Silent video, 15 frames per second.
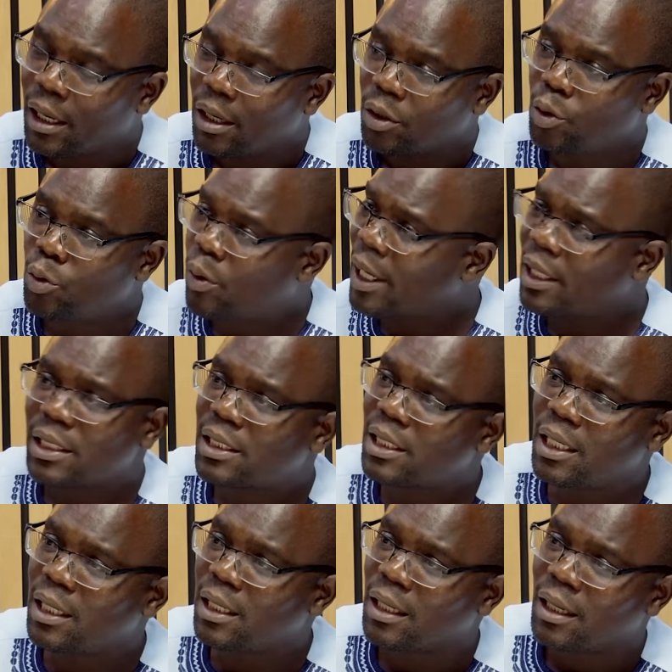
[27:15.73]
You can
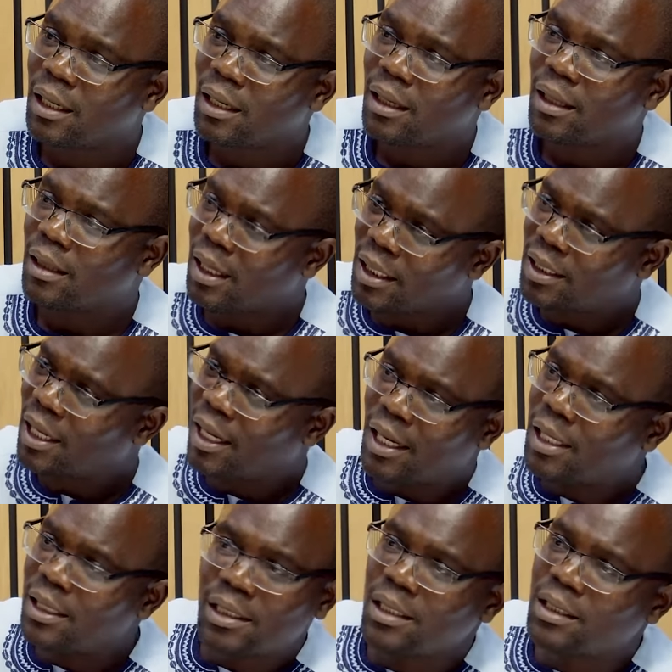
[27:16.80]
see that the
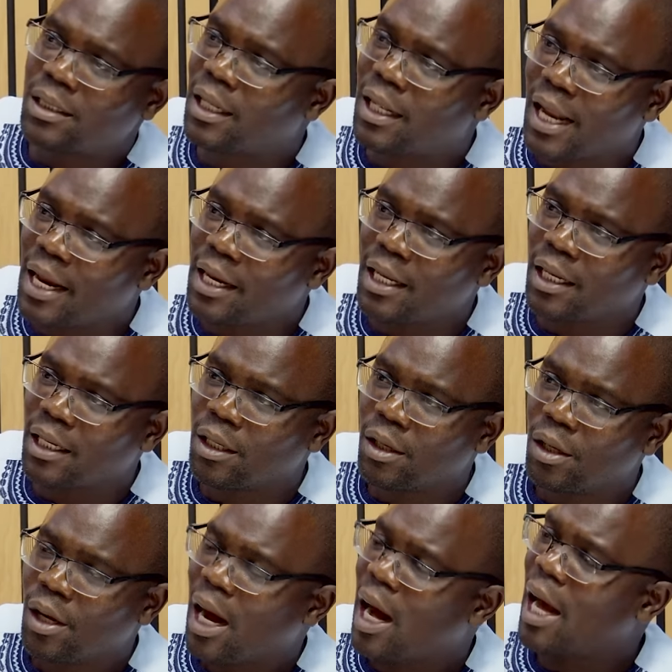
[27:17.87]
ANC is declining.
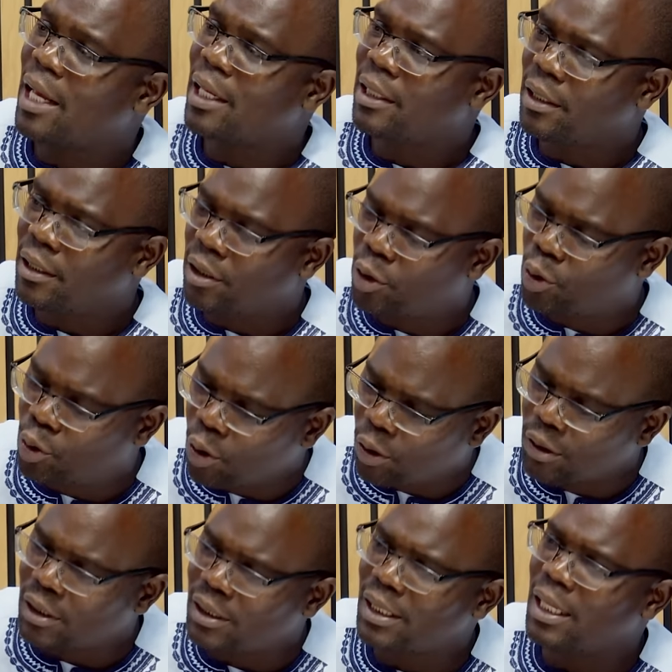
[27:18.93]
I
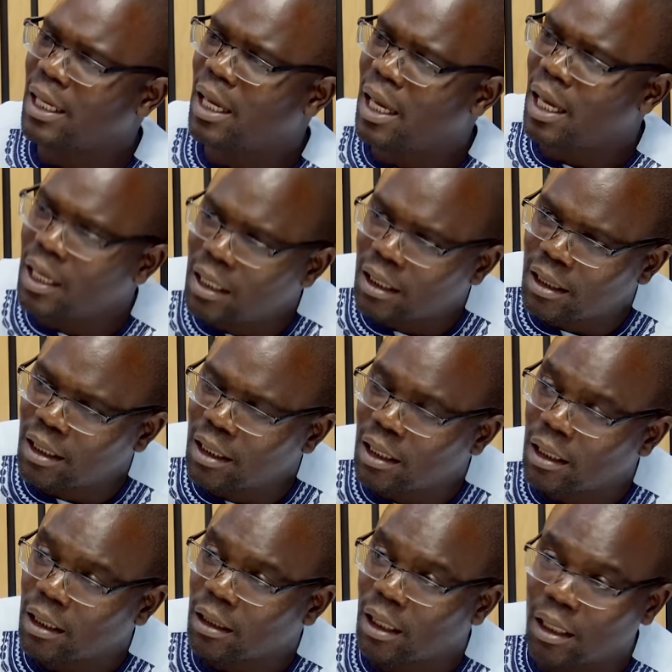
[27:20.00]
don't see
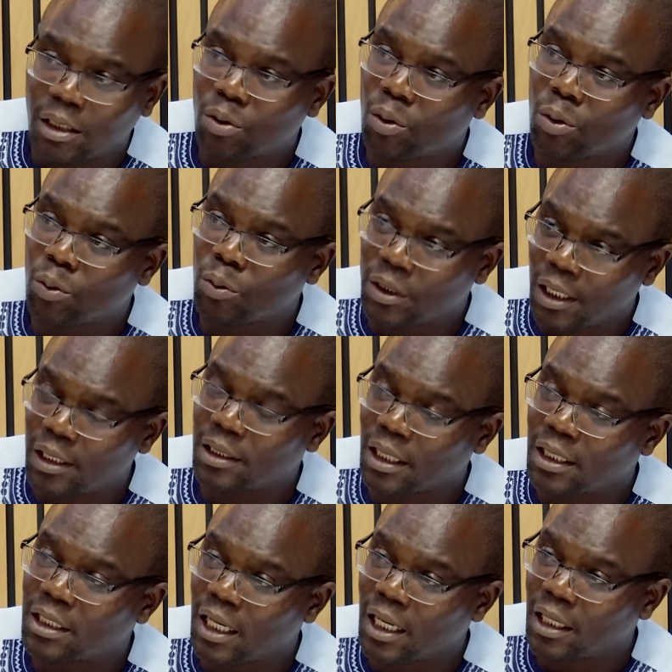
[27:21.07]
anything that is going to change
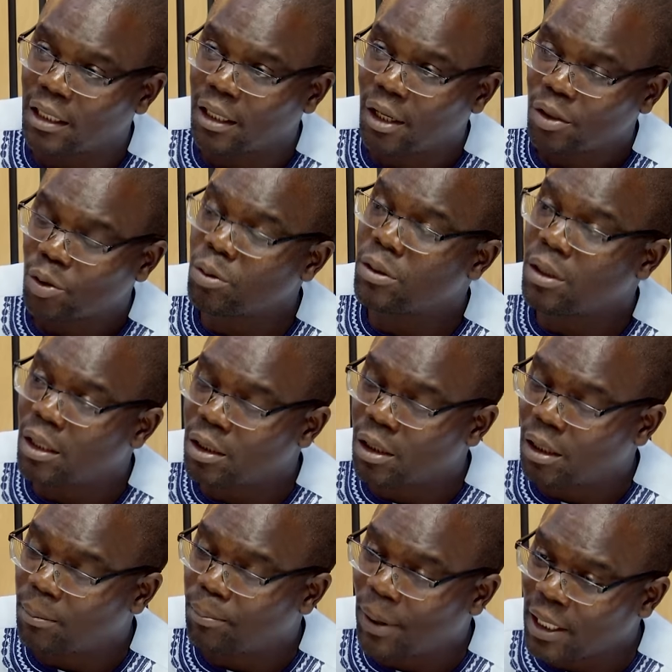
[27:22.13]
that trend. So
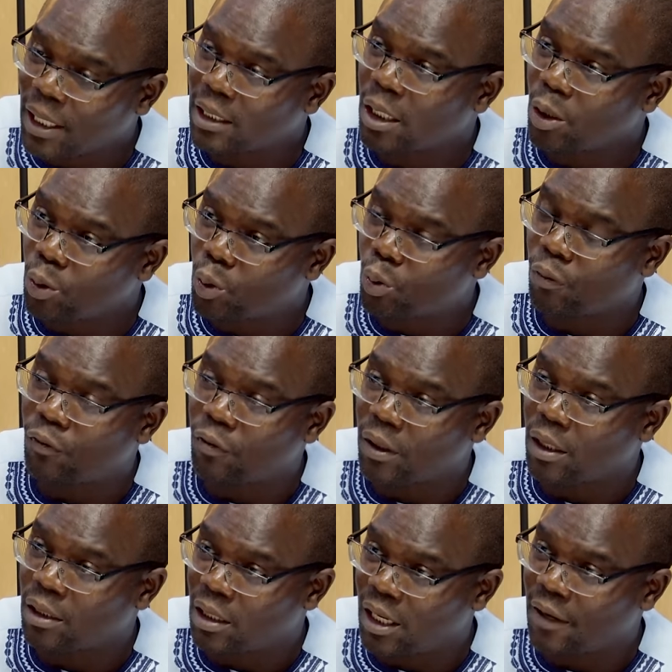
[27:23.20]
Panyaza Lesufi
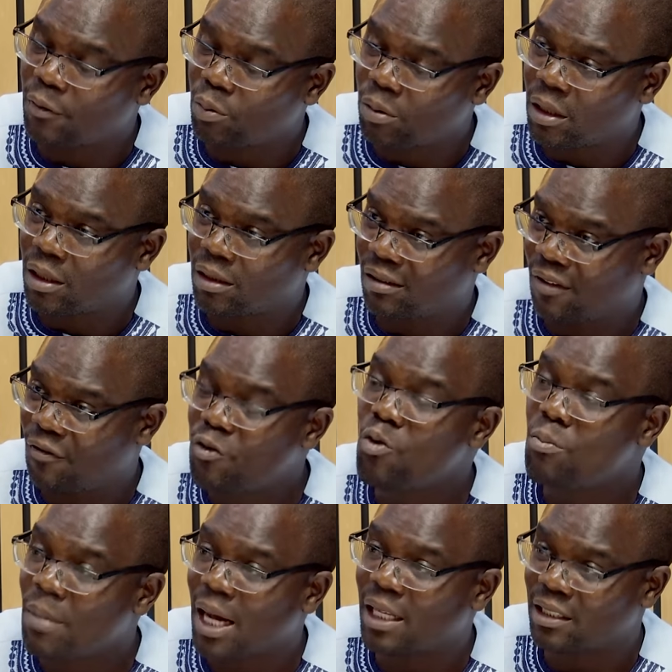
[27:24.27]
is left with a few
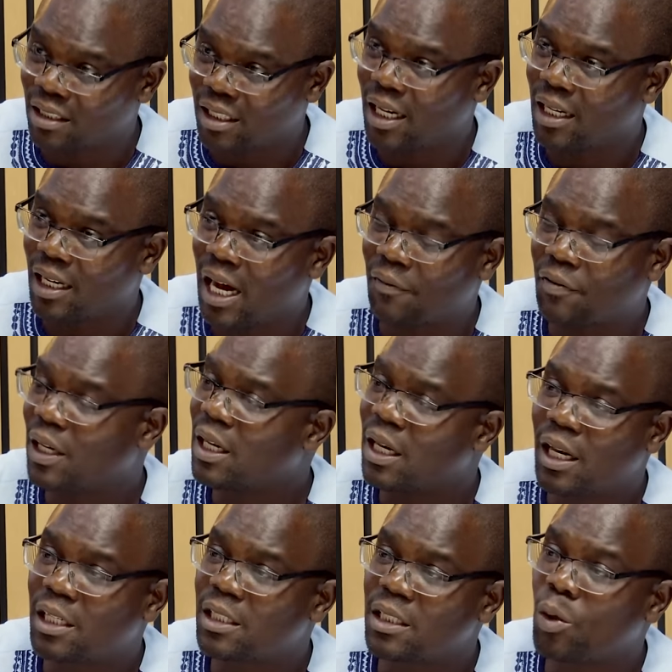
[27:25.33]
months, really. After the
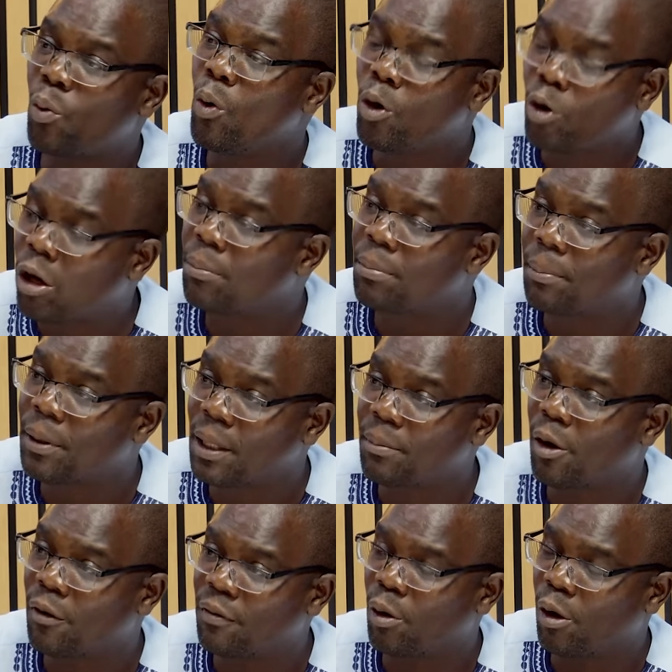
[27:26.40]
election, he will not be
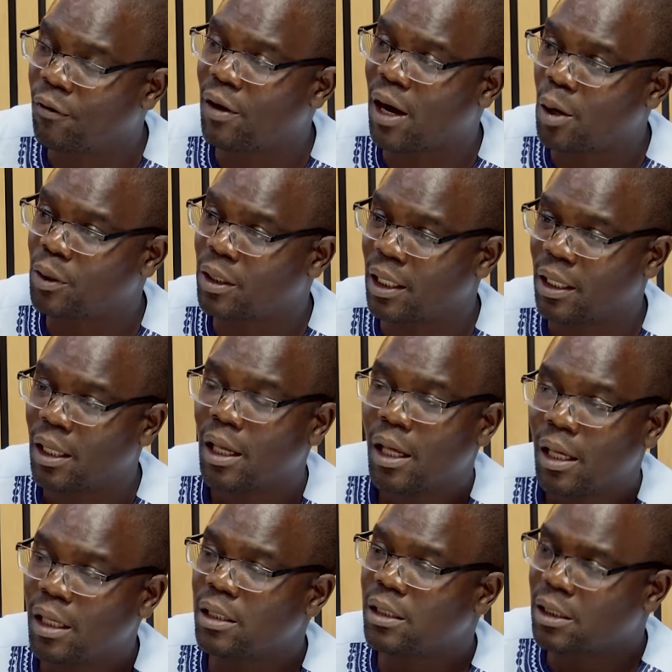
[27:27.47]
premier of Gauteng.
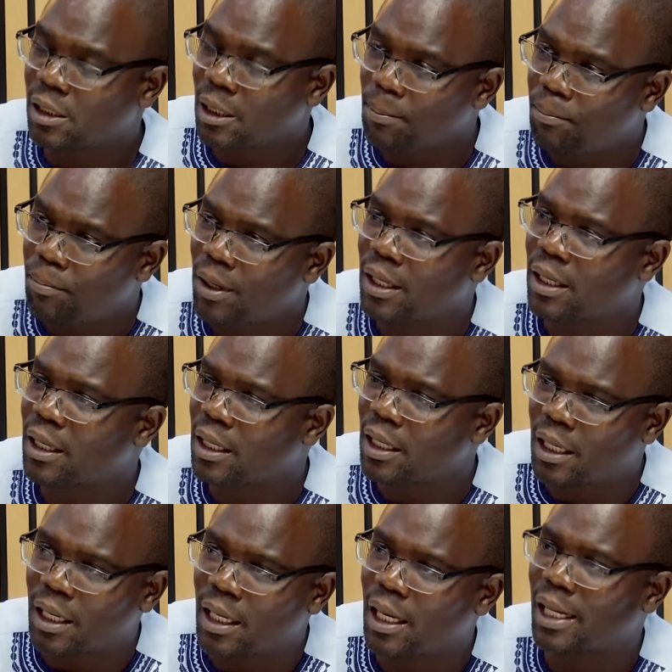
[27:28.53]
He's simply
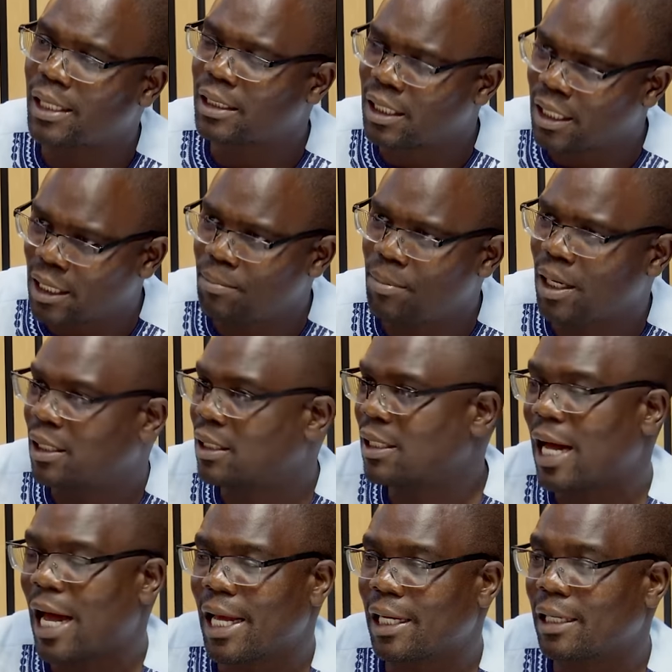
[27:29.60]
kicking and screaming,
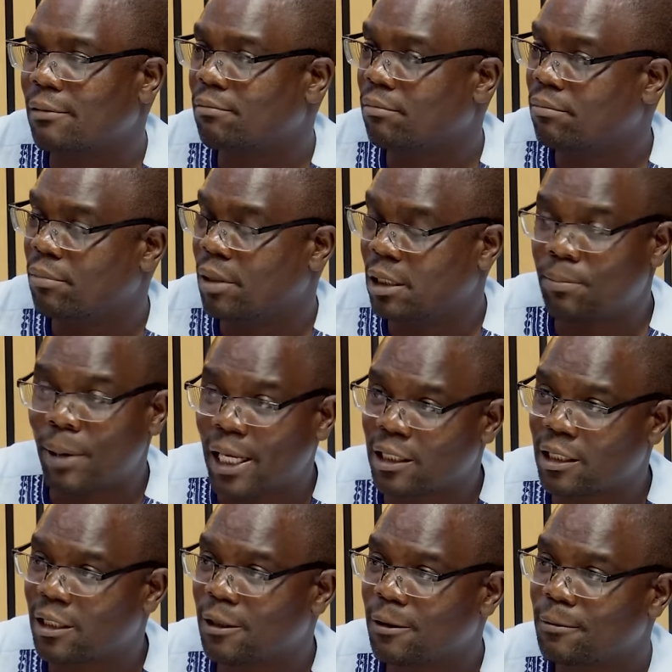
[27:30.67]
trying his best.